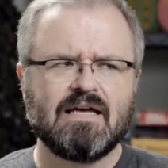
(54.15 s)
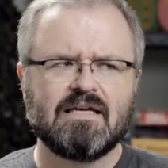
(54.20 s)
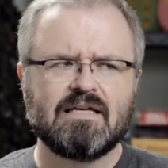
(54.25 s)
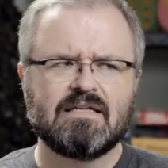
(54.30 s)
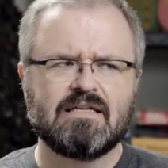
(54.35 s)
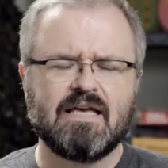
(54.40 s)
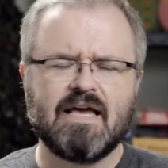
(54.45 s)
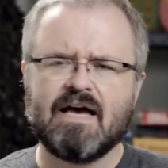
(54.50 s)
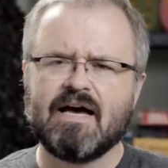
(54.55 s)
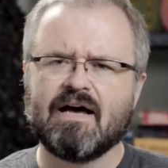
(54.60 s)

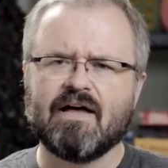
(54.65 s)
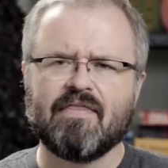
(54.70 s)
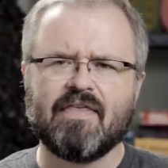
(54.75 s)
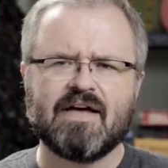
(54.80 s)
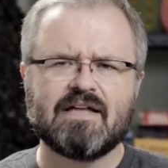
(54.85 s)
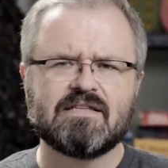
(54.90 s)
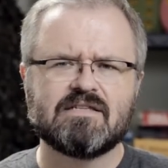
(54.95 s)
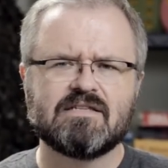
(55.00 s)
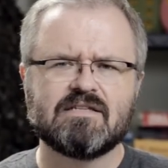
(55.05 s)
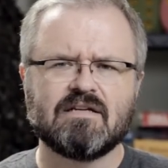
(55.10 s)
yeah,
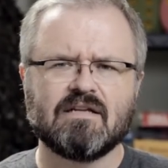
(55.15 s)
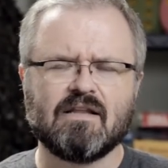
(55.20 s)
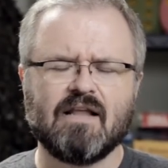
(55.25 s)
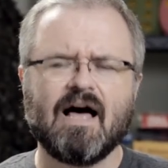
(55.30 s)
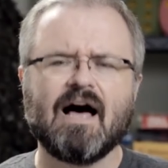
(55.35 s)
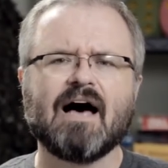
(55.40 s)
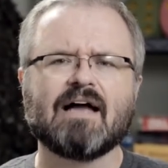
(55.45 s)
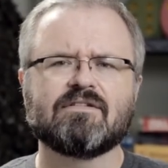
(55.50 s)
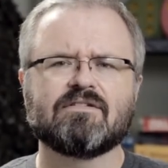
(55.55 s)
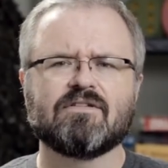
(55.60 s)
that's a
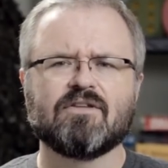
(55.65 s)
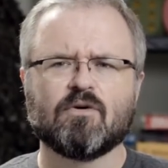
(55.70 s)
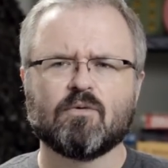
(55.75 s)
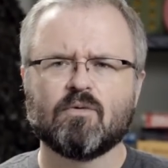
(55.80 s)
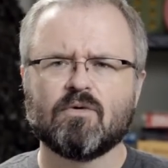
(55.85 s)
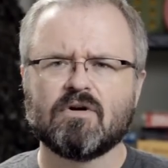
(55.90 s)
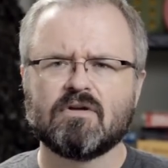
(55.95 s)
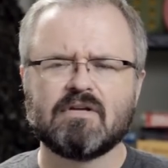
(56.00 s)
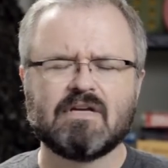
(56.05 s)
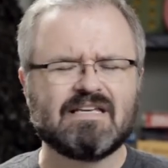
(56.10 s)
lot. There
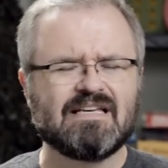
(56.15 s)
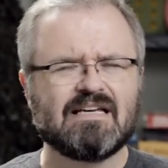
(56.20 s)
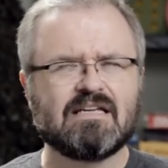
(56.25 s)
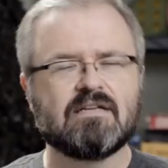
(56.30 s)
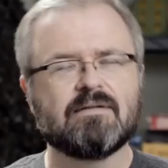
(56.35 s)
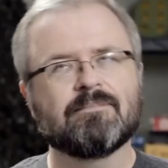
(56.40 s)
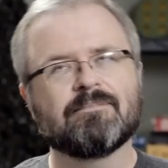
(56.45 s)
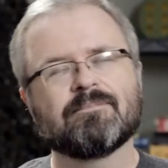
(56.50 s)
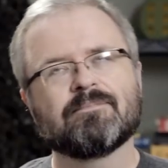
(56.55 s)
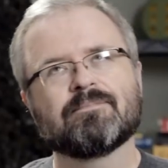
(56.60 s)
were. It,
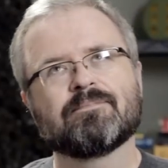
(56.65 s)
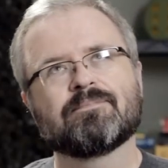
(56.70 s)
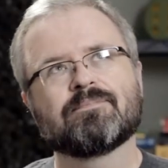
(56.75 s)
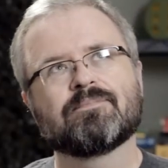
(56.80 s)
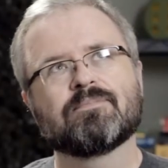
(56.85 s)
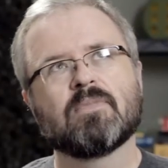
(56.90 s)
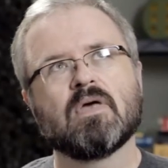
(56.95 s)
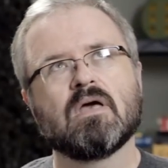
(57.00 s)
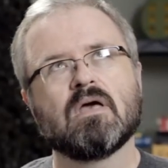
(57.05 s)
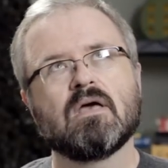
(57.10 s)

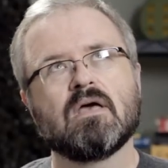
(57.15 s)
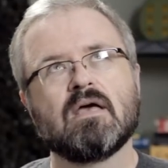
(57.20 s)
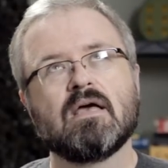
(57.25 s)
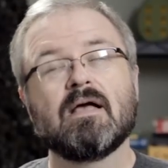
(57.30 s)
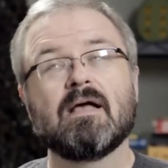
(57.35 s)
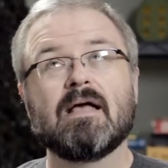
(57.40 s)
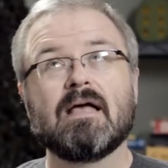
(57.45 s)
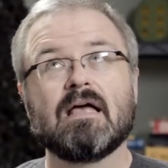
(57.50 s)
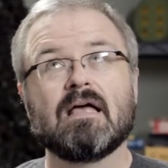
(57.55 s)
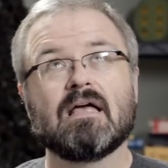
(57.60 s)

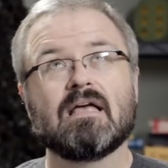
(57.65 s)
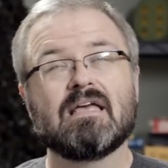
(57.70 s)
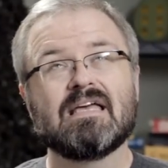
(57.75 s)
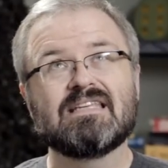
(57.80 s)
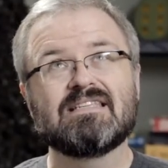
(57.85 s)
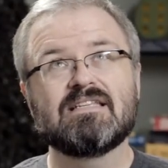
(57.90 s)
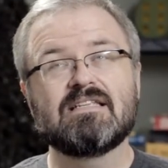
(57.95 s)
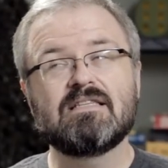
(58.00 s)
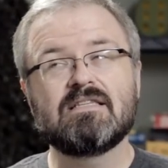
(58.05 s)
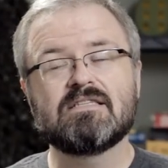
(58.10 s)
it
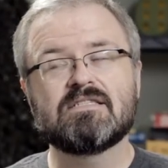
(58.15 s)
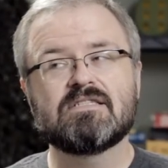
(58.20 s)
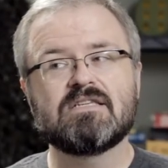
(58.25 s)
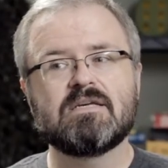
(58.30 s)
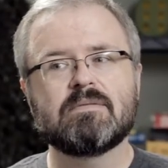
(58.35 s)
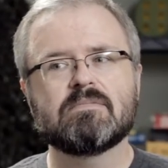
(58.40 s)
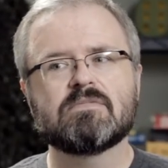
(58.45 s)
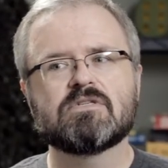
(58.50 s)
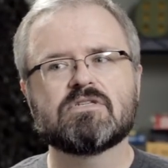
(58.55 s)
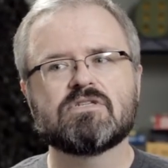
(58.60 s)
didn't
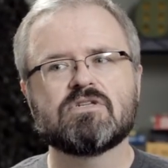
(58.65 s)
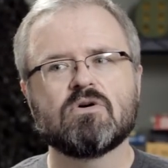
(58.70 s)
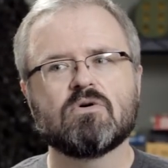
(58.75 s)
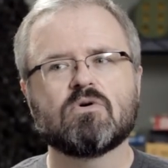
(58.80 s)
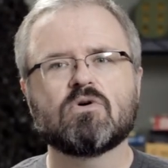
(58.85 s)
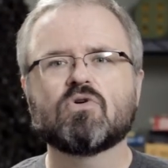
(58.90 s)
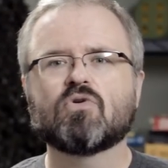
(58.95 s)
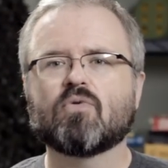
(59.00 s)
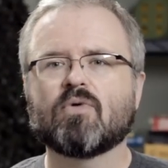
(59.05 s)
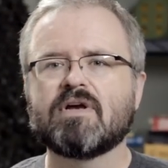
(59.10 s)
seem so
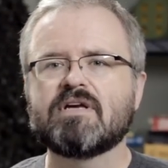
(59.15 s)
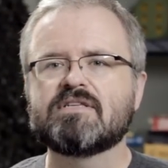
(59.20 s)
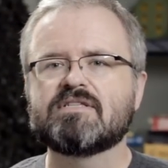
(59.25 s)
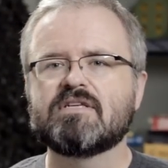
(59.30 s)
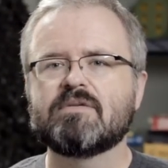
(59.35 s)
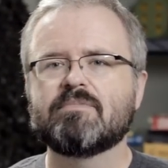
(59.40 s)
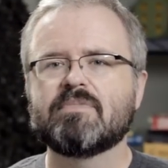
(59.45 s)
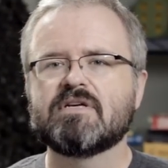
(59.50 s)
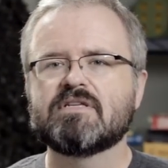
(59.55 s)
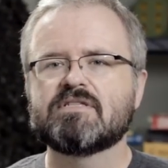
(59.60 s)

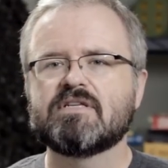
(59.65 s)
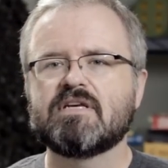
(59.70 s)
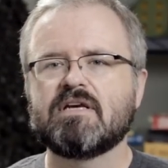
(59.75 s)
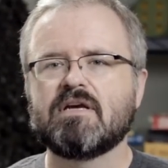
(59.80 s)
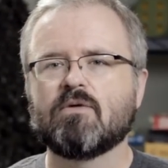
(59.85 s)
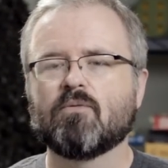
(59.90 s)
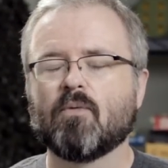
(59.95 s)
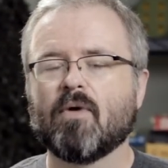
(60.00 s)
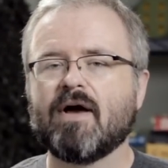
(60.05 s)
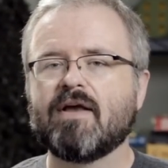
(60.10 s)
crazy busy
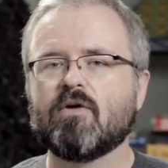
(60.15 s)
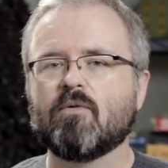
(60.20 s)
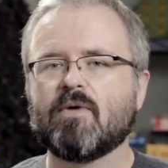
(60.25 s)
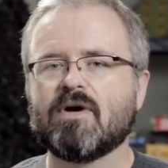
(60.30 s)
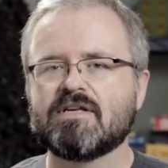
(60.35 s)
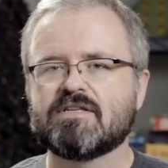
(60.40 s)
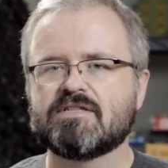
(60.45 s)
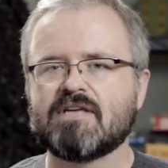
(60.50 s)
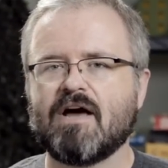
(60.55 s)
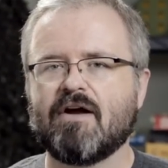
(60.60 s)
right away
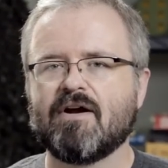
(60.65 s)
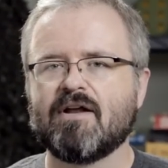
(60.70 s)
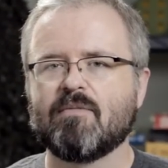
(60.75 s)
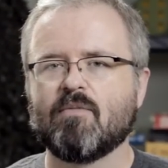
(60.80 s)
Saturday